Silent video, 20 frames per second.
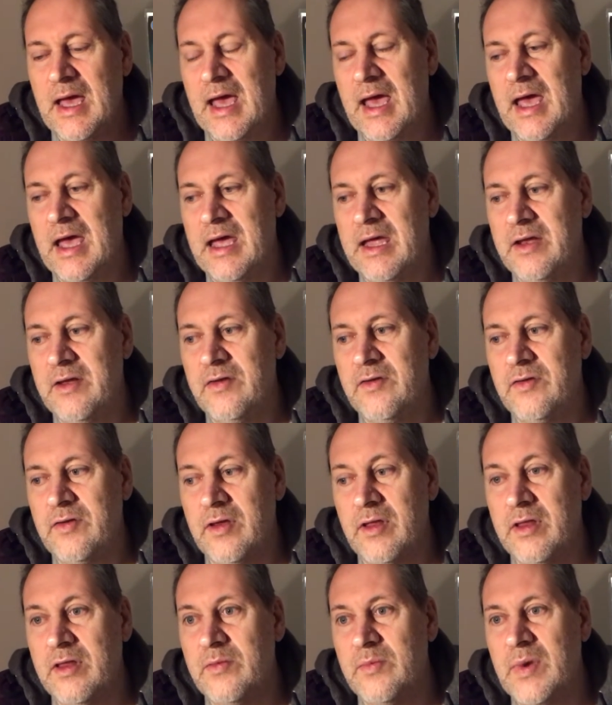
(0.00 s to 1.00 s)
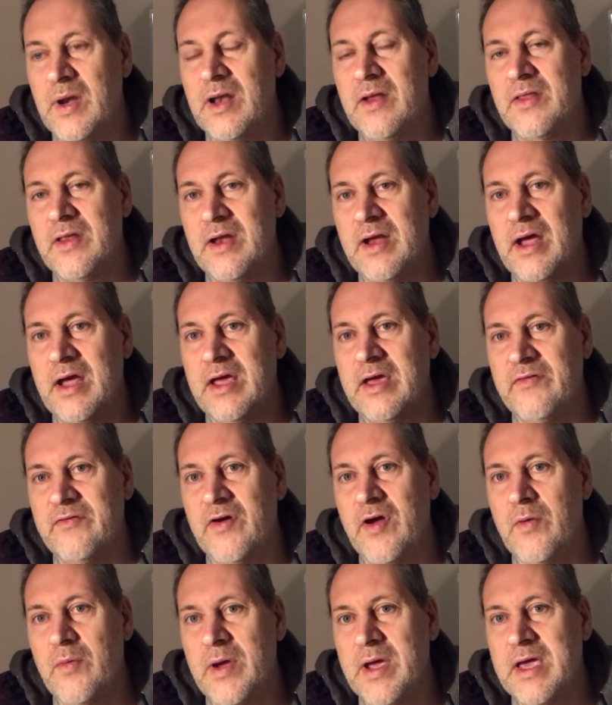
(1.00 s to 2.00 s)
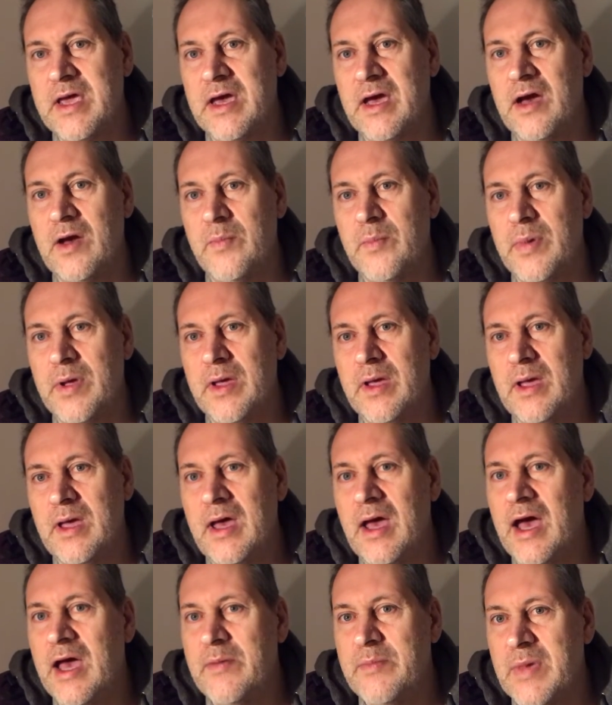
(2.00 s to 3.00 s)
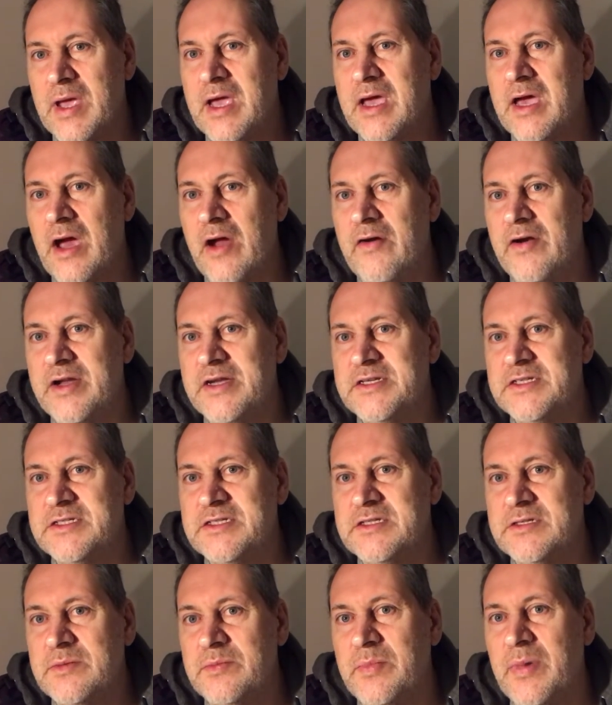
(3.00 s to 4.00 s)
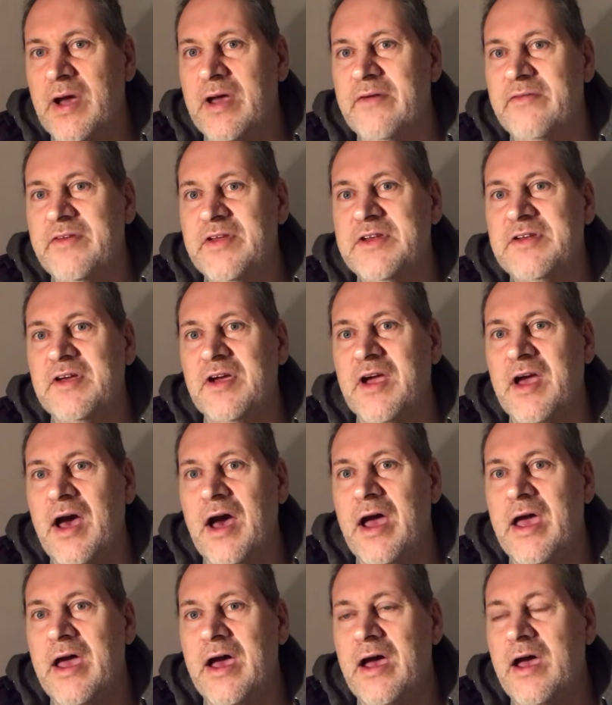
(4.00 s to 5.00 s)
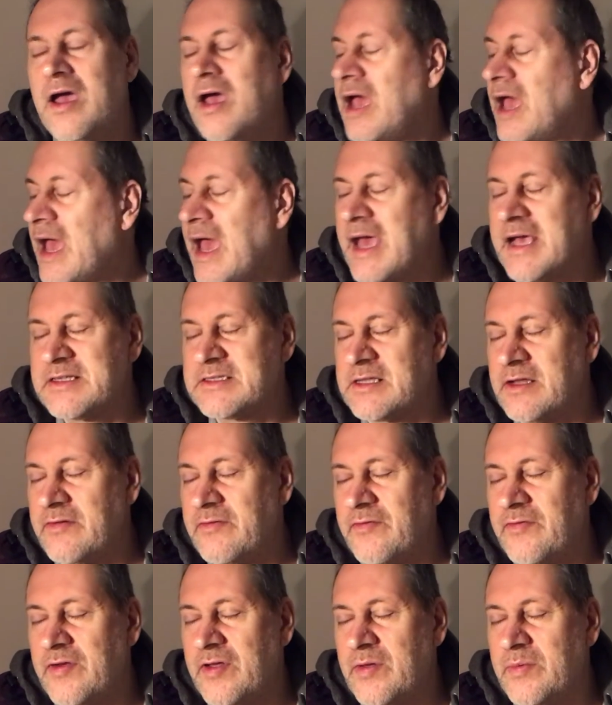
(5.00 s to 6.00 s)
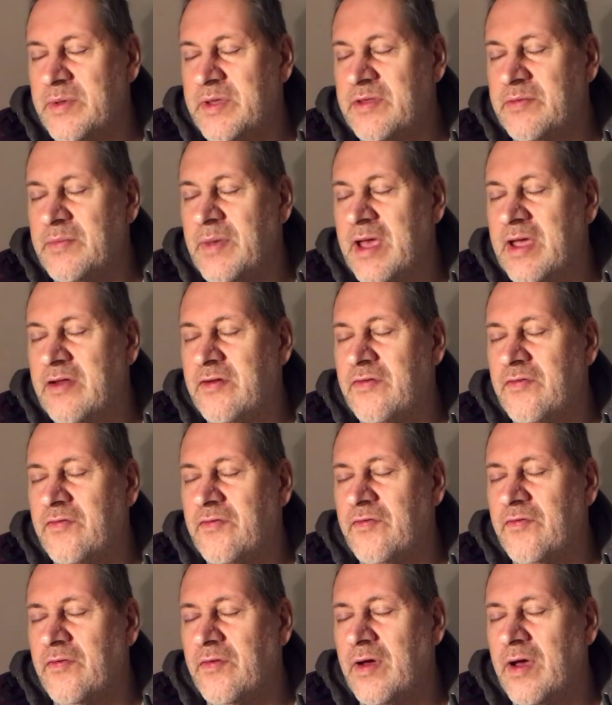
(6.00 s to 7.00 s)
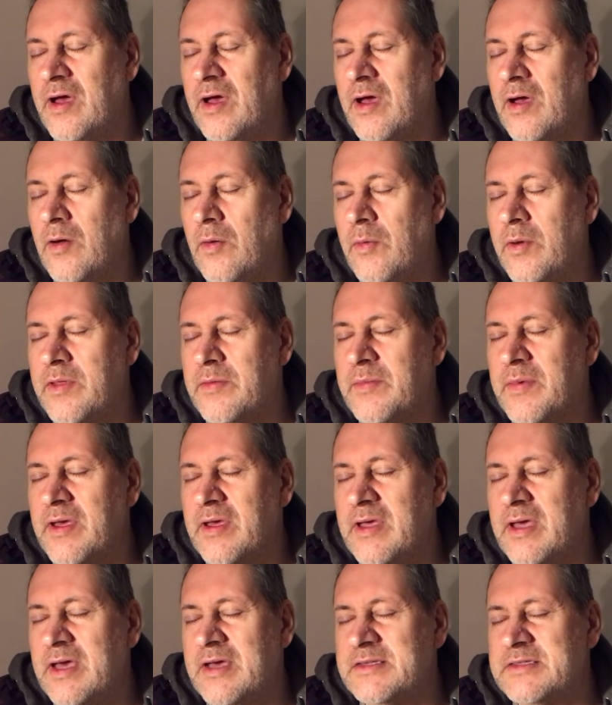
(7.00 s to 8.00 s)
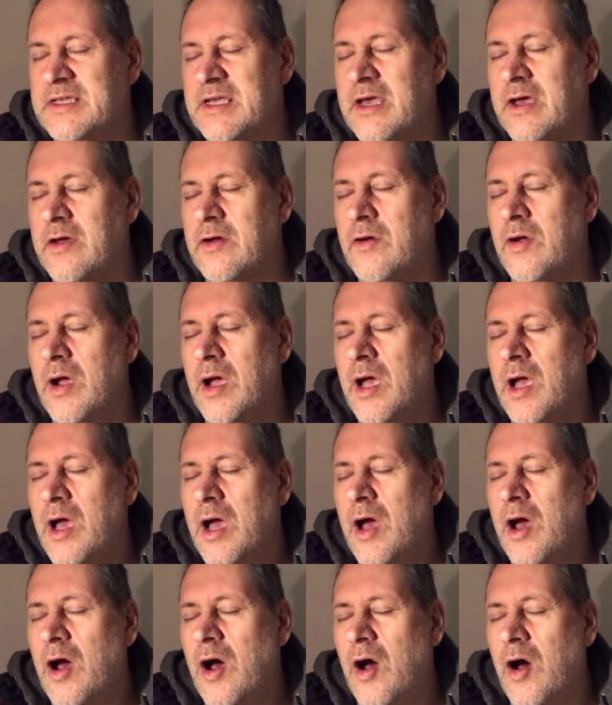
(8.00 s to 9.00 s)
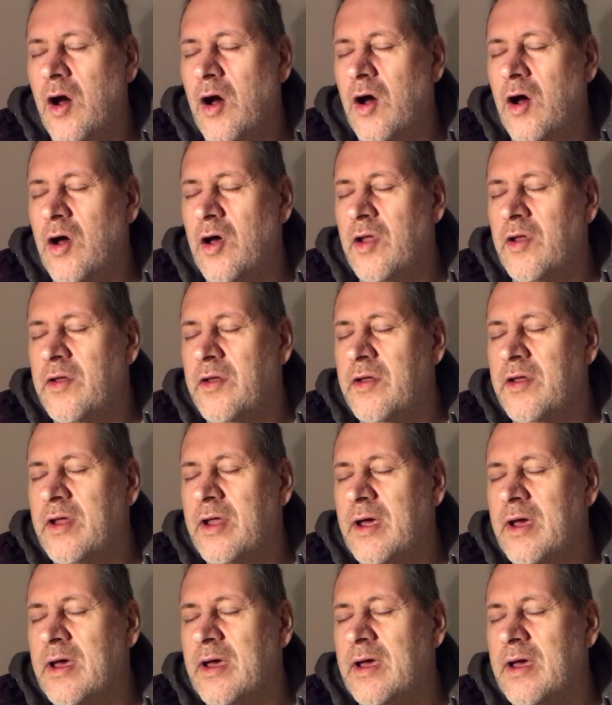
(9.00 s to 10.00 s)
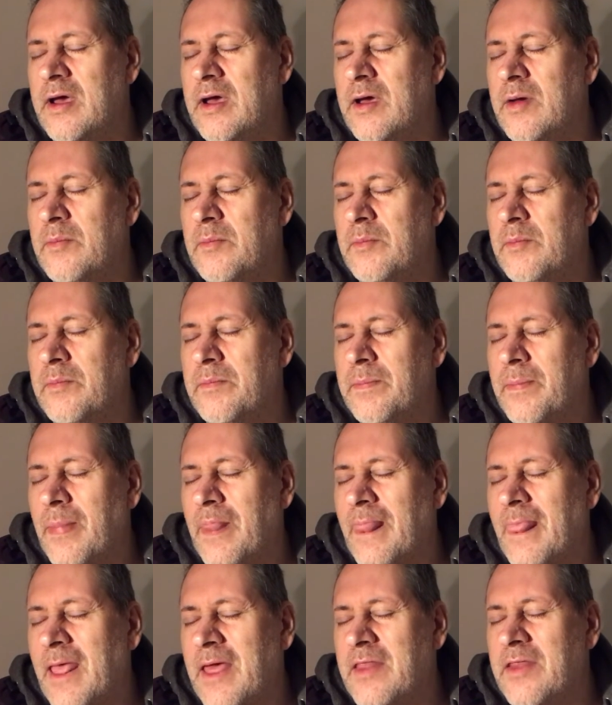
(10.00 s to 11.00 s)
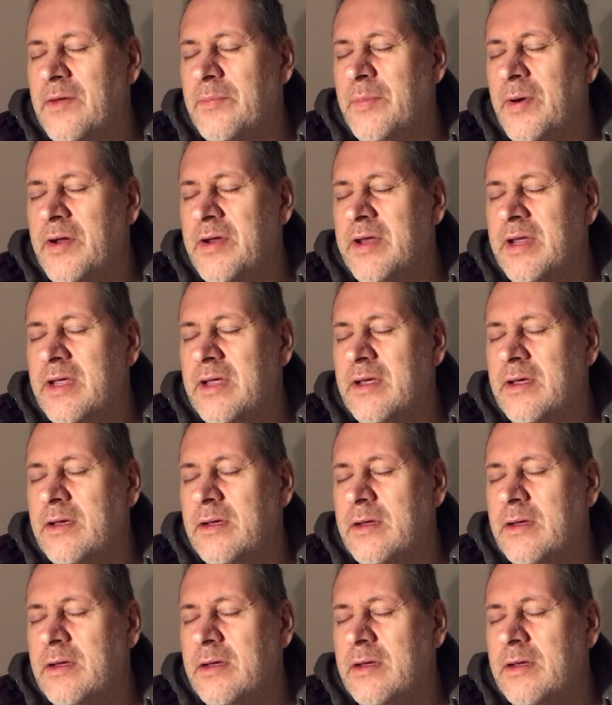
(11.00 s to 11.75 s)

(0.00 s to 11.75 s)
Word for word: And in the middle of the night, if I wake up, I'm encouraged by Vidyakaya. Excellent film he's made uh, with me years ago on um, the body,